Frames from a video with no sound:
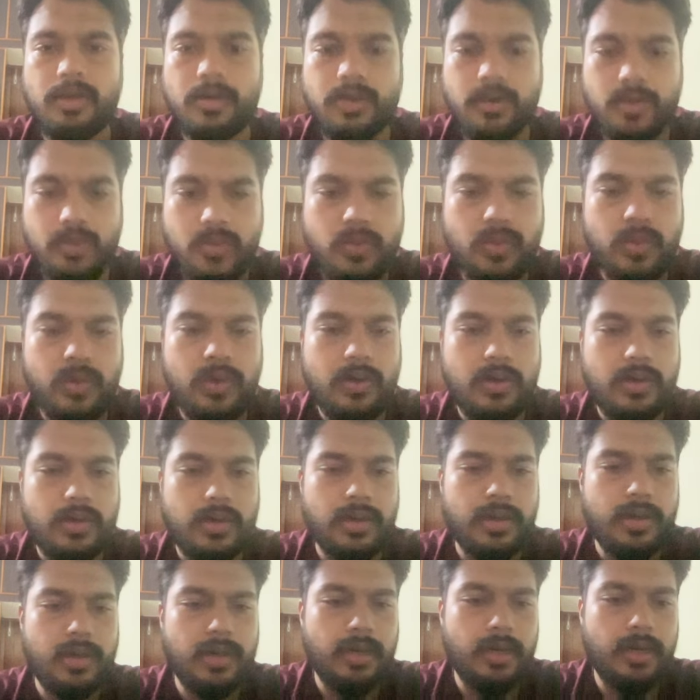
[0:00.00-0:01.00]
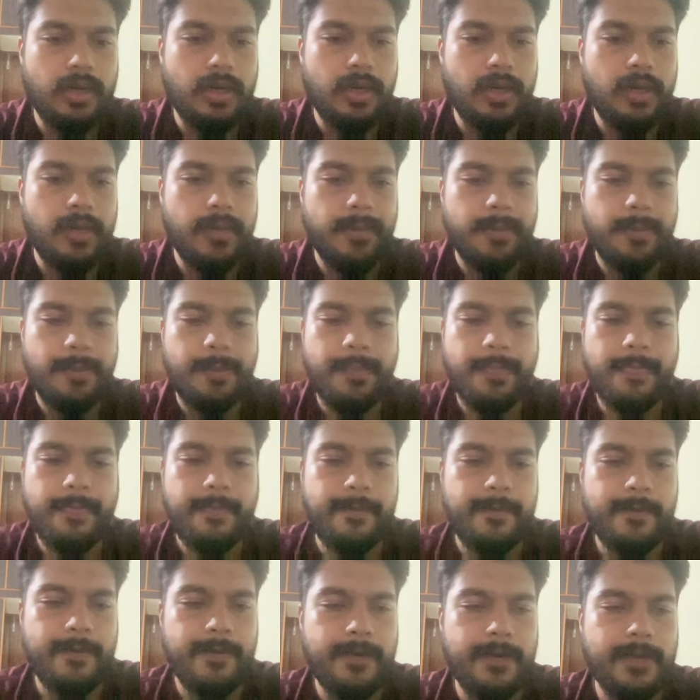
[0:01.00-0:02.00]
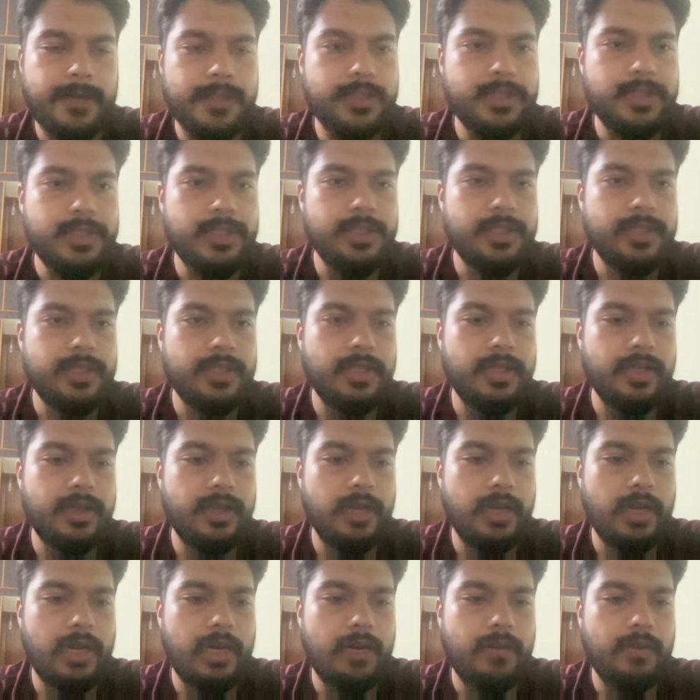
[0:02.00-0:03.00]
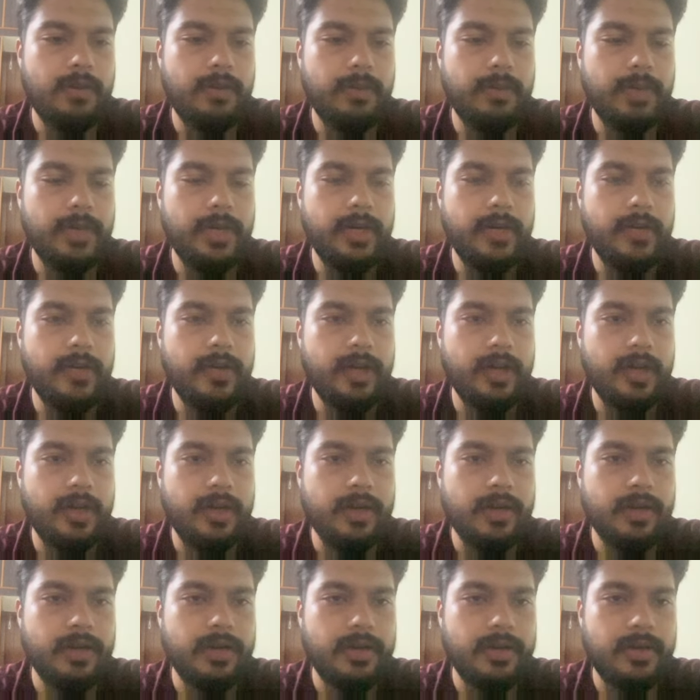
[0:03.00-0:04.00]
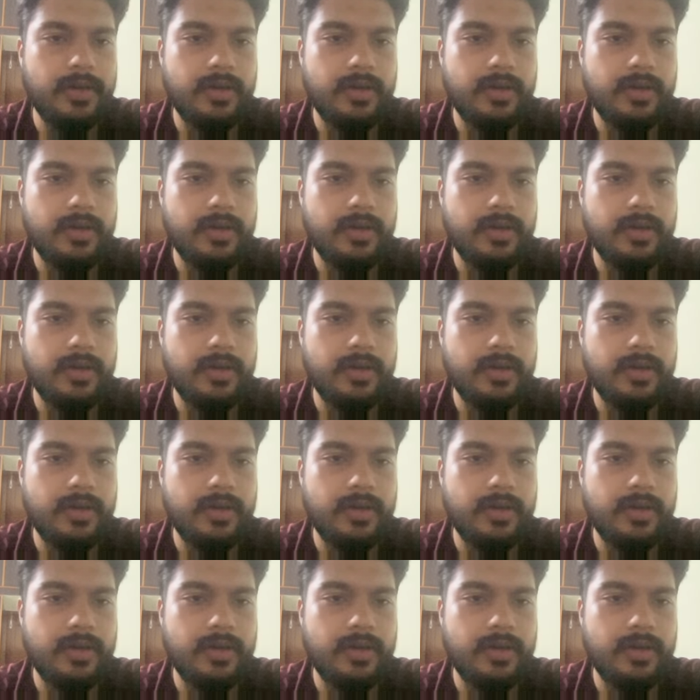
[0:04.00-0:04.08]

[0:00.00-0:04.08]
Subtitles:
Cool. Let's just run our build runner